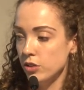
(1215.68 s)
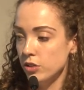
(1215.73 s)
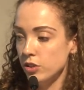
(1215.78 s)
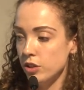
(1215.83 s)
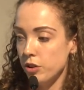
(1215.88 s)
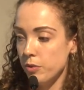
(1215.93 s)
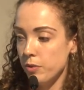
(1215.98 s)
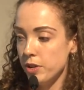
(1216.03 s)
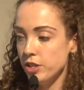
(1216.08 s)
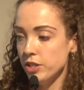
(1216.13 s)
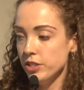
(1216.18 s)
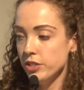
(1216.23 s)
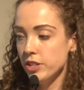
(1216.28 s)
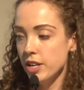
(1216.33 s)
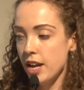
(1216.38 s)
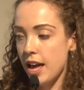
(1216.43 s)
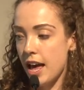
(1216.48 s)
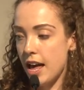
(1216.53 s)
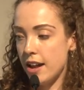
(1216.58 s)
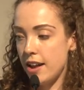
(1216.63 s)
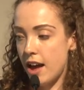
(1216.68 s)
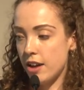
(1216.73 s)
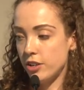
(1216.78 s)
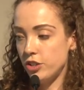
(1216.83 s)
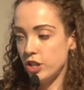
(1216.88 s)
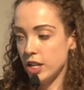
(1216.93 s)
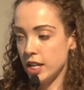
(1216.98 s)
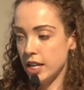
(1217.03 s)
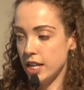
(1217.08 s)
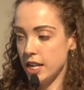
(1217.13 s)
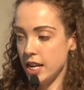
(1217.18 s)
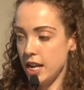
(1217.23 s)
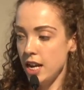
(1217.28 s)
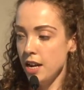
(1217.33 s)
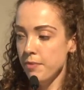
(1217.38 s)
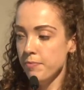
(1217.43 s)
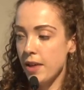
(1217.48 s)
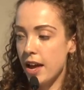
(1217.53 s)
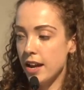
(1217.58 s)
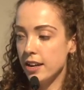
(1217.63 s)
So we're just going to add our chicken
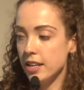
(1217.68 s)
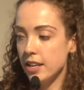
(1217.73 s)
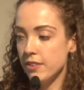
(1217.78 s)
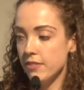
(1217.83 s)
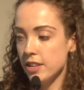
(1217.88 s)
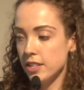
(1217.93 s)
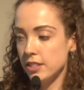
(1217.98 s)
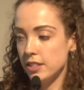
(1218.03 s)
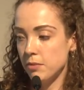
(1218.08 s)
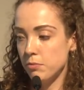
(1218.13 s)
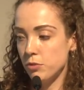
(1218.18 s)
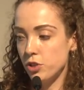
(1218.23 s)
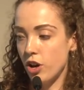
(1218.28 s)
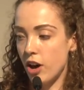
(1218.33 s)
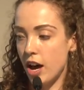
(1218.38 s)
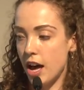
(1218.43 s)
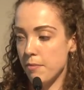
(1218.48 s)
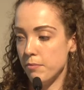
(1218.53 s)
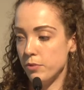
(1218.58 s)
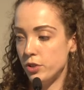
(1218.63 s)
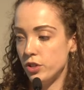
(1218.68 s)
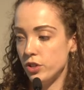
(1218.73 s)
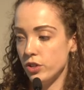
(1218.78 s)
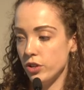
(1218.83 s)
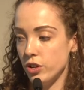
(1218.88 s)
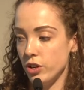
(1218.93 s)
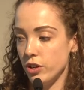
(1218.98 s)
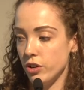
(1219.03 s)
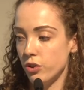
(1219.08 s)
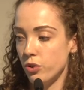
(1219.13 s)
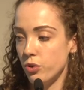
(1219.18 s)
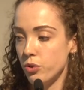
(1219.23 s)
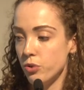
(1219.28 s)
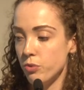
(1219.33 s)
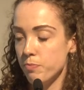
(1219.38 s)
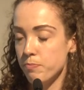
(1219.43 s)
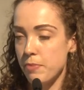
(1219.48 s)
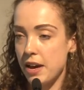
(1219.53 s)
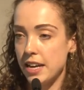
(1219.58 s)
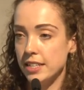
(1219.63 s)
in and give it some time to
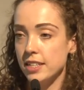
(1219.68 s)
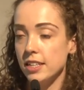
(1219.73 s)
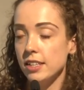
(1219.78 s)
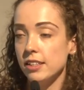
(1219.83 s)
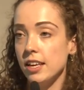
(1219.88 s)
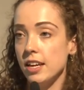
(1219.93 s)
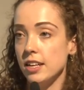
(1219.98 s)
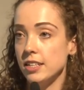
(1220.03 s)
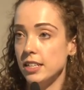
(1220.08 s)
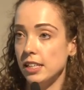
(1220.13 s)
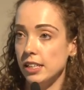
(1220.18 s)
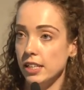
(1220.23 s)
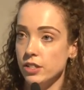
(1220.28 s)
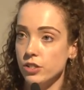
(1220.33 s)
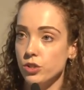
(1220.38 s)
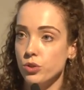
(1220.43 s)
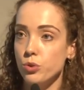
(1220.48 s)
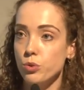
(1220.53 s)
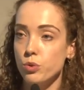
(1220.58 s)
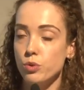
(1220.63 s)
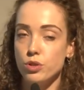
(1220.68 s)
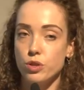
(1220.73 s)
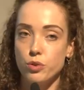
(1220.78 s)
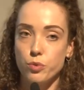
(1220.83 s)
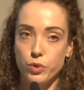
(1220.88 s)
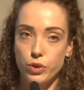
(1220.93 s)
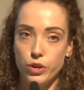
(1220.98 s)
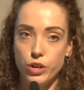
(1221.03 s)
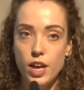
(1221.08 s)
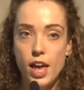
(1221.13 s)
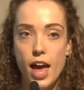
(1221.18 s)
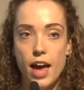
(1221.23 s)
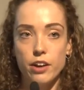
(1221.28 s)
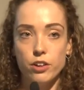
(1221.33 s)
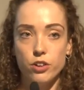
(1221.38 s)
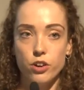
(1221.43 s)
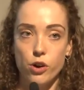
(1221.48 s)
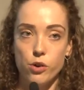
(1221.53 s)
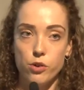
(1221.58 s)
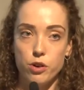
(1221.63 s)
cook, basically until it's cooked through
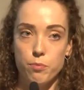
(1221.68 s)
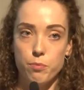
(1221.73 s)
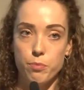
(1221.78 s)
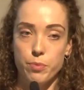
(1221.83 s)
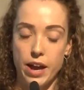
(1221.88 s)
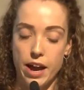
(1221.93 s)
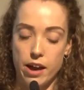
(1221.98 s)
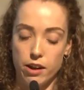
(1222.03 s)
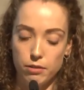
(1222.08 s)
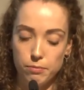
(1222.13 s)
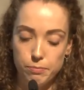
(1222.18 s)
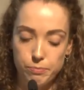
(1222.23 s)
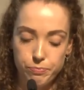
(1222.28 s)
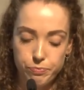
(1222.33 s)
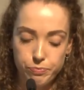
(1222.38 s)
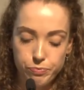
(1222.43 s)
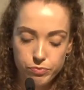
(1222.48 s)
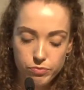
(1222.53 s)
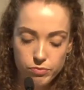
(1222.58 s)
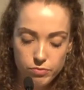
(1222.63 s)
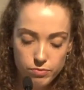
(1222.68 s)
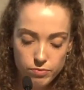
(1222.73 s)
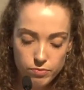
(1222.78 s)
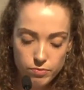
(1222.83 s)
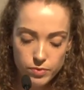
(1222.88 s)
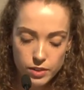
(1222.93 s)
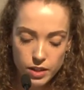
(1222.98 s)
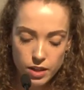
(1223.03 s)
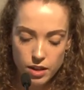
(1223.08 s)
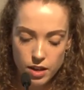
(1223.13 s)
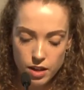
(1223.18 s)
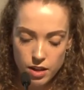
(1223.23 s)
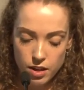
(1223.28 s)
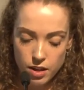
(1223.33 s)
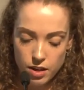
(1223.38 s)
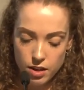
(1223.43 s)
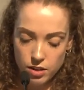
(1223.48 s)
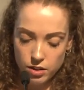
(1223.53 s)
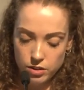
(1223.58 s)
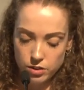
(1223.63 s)
and golden brown.
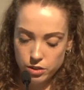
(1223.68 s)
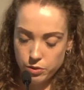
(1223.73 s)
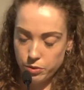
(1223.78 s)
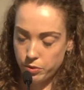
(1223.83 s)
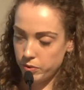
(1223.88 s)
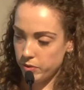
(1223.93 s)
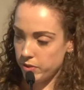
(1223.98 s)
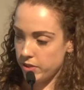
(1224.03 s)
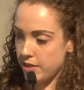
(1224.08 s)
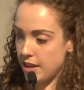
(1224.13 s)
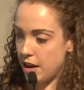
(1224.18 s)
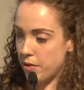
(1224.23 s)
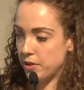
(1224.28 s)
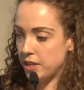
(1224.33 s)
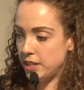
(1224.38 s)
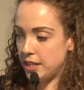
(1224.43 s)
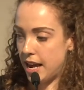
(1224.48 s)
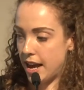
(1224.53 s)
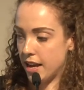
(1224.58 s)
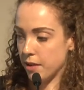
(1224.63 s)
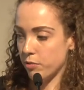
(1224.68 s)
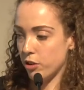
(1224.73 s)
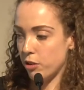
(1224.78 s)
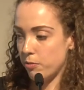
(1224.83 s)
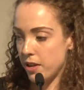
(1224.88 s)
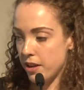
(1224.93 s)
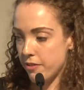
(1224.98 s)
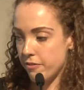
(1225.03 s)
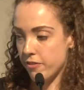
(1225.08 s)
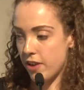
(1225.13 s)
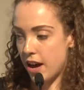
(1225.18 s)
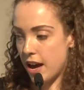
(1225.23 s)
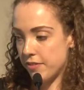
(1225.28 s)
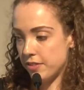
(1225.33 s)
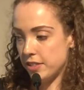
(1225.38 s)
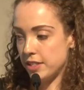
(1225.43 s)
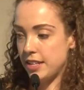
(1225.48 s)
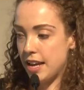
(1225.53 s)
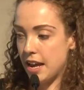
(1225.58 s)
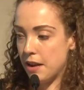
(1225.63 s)
So that would take probably
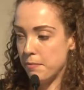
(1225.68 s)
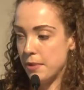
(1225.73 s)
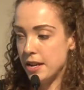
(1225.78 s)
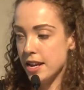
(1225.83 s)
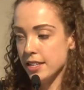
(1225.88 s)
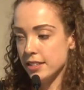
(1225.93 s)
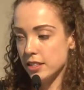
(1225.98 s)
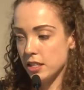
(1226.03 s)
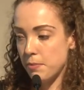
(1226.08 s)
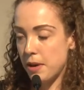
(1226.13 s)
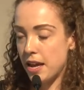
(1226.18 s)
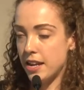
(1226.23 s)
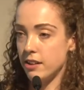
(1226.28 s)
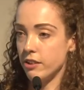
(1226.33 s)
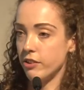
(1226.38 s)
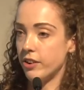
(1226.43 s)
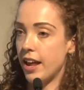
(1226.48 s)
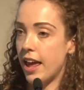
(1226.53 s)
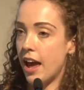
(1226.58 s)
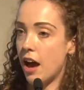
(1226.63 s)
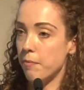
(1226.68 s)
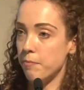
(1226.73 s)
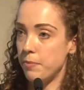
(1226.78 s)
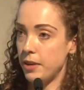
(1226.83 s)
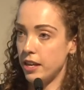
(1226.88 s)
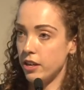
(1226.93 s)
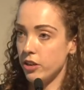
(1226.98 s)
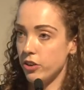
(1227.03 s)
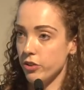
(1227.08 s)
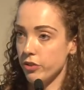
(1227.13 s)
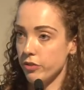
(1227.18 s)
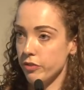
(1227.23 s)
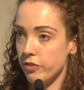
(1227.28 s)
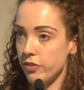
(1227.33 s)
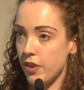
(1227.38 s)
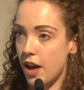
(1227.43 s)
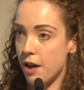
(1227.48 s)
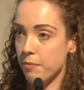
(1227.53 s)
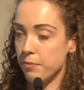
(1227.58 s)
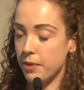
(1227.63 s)
5 to 10 minutes depending on how big
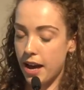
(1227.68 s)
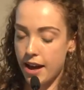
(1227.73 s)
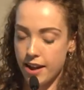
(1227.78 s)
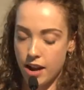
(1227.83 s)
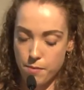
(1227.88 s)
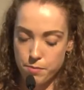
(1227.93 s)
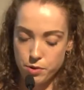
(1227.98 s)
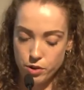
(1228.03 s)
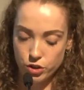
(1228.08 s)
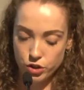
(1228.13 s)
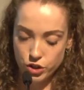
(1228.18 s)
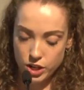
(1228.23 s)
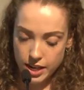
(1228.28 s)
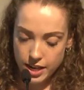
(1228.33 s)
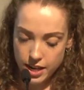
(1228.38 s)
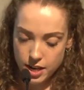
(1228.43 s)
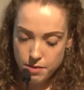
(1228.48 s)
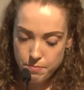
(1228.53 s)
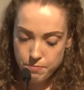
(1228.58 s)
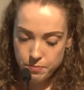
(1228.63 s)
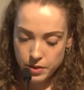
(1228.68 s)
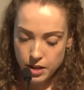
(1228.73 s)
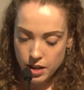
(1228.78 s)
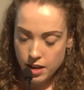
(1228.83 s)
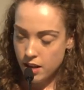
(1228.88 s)
you've cut up your chicken.